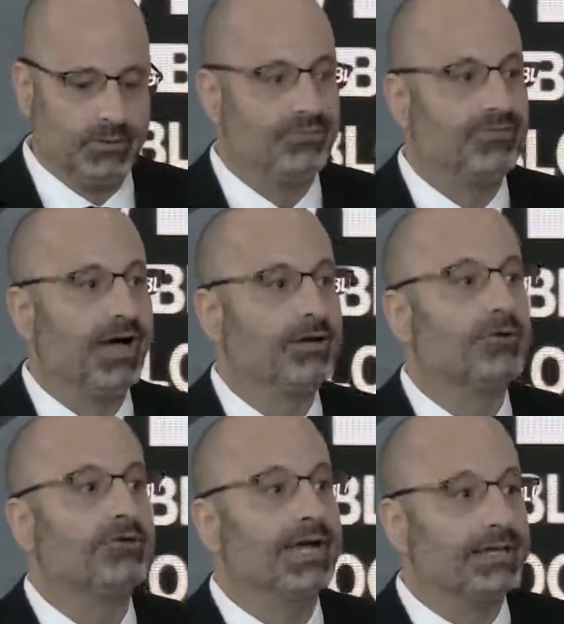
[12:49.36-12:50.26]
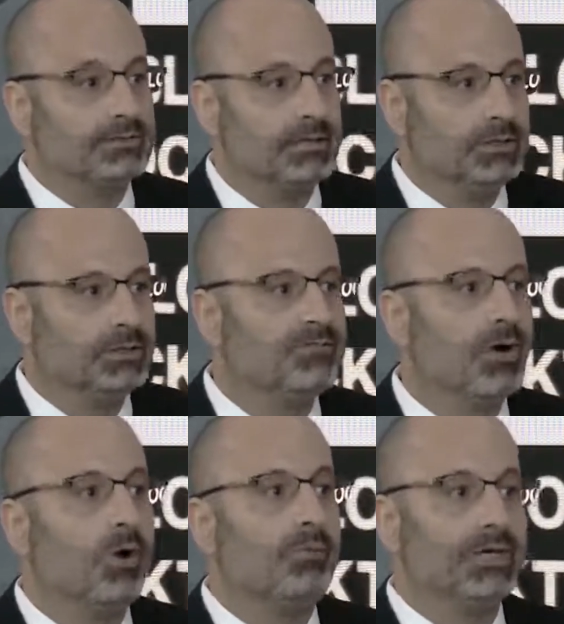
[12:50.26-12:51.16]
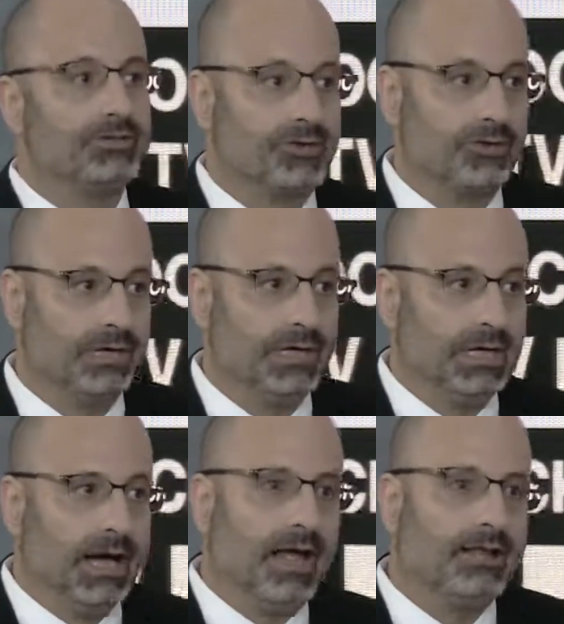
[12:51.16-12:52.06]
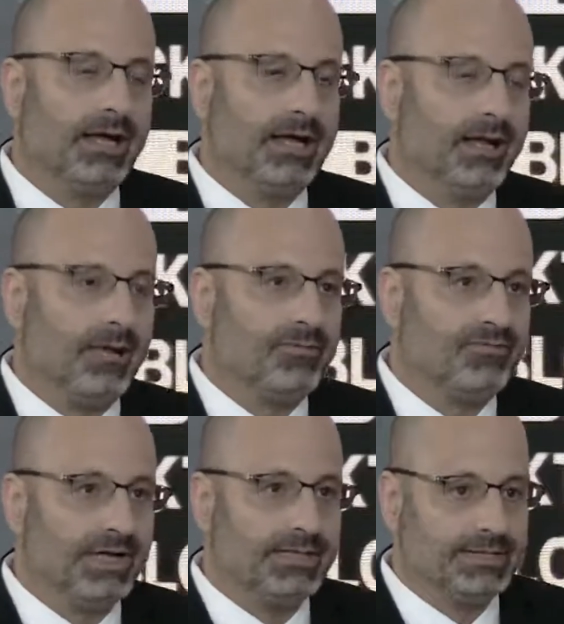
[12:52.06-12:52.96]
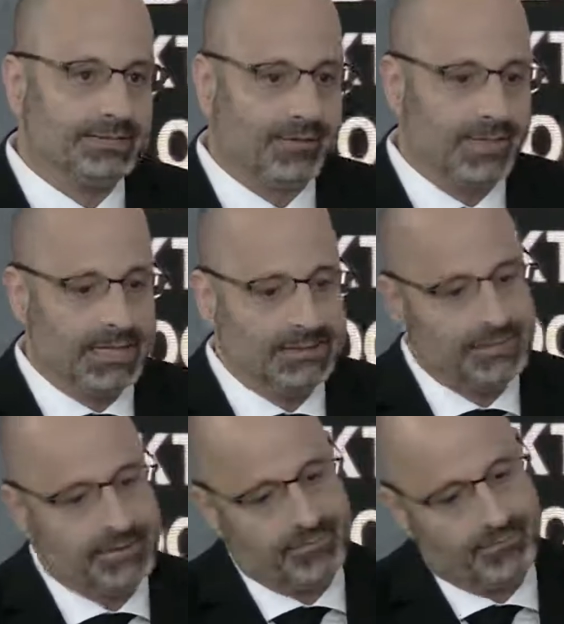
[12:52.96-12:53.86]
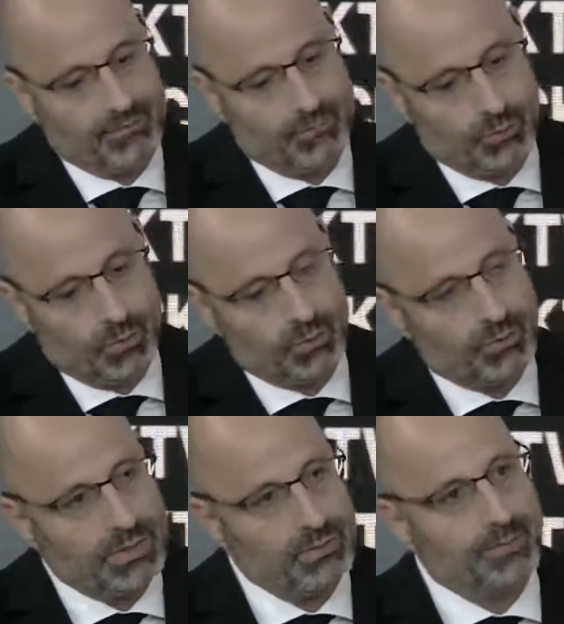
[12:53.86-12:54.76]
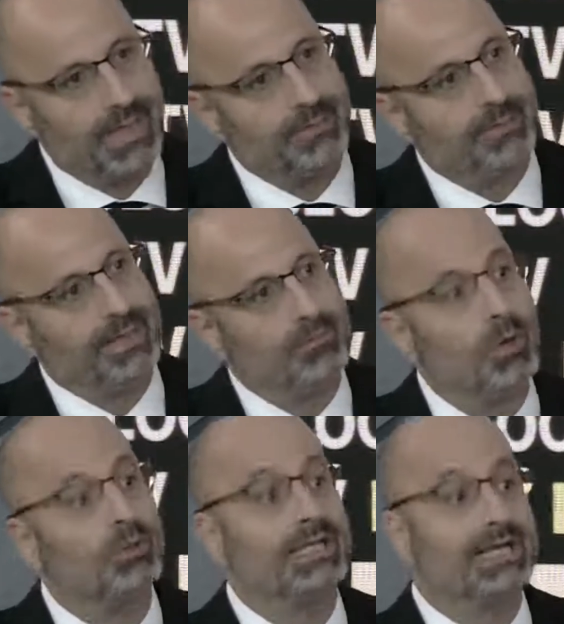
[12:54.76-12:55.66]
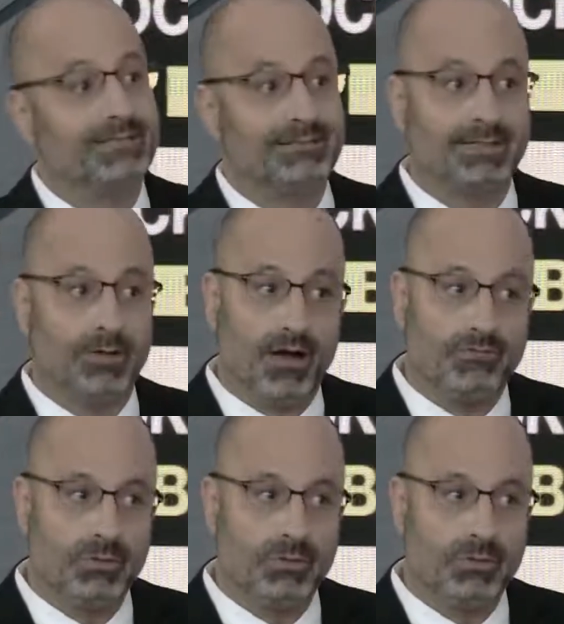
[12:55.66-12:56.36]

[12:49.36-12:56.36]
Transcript: file correct. You have a whole picture. Right. I'm afraid that some cases, if you don't do that, you might pay more taxes than you have to,